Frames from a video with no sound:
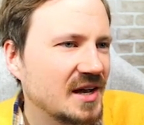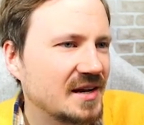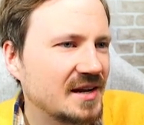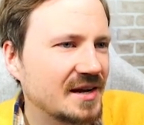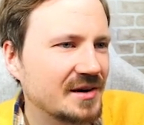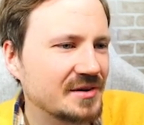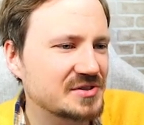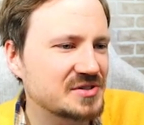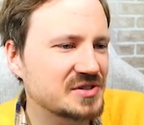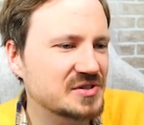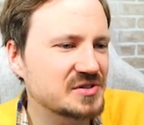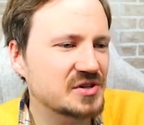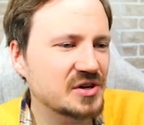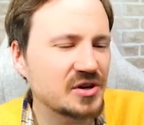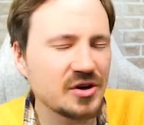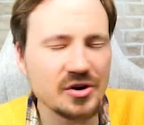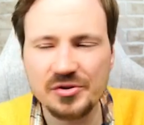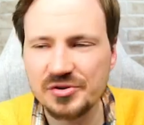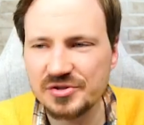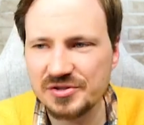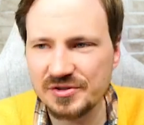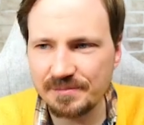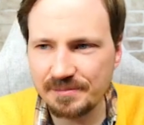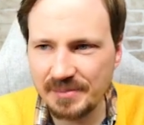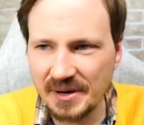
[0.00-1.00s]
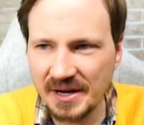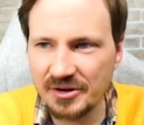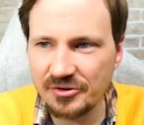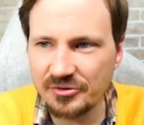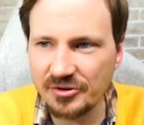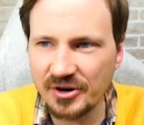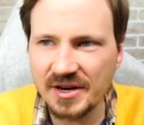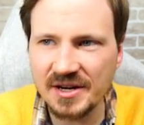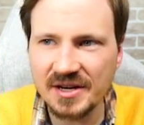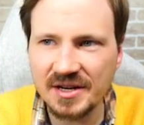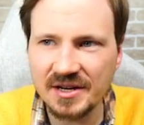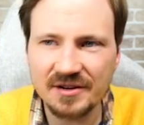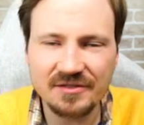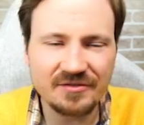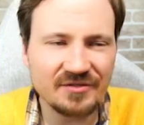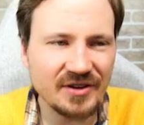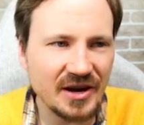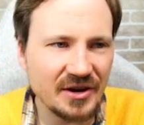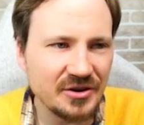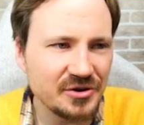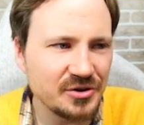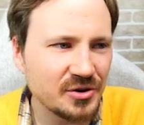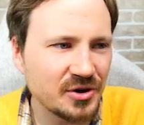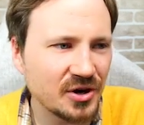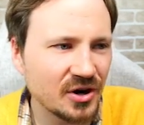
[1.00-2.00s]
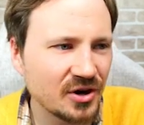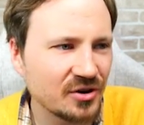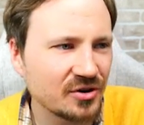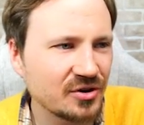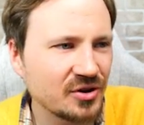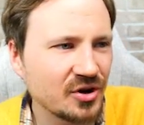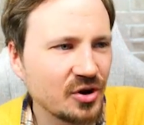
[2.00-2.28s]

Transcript: Now, is this a Ghost of Pendragon value card?